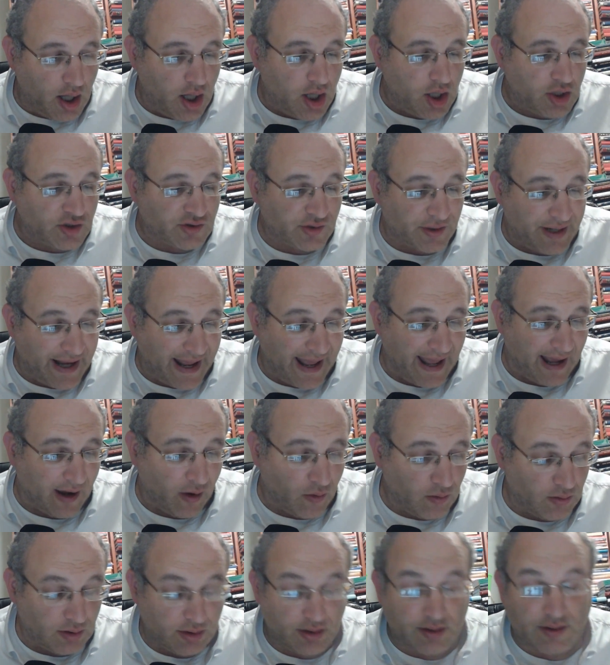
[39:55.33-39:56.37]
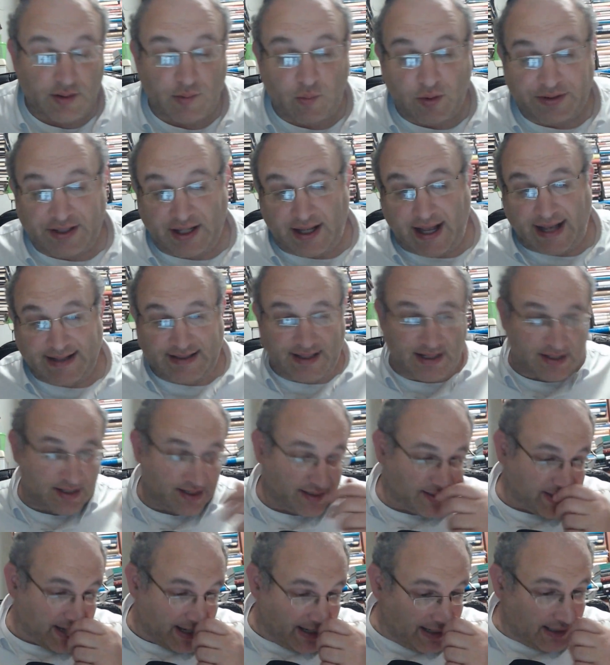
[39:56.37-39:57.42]
So now, what the Chazon Ish
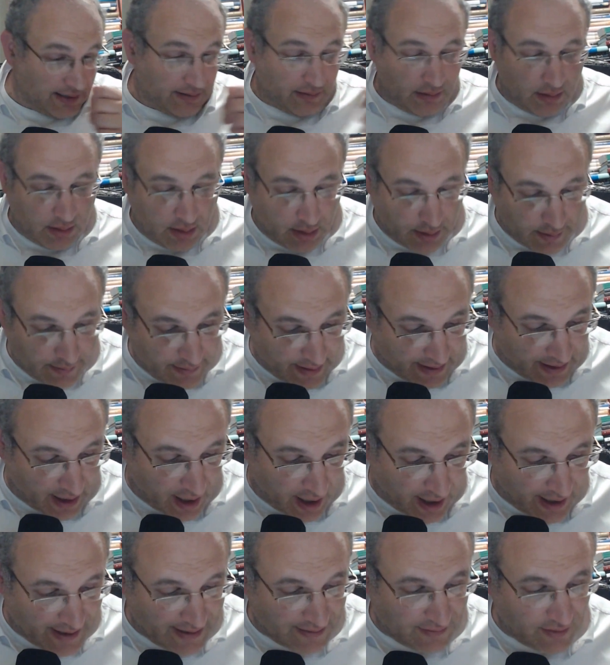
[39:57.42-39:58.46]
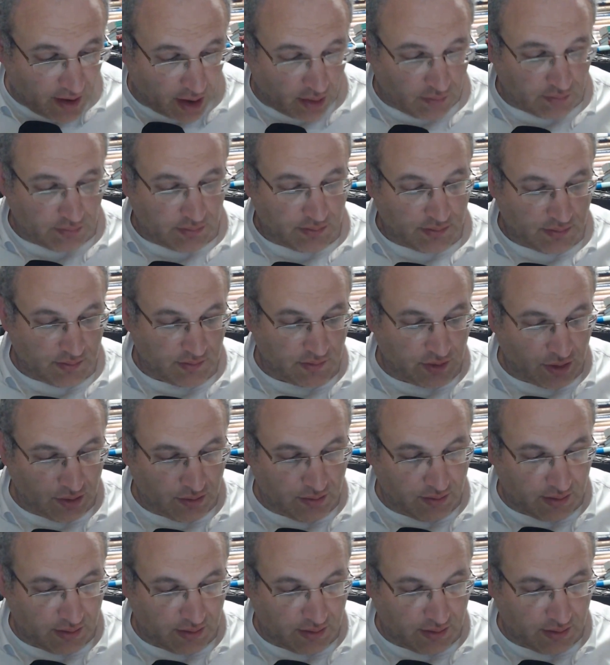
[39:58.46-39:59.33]
is saying, that I don't do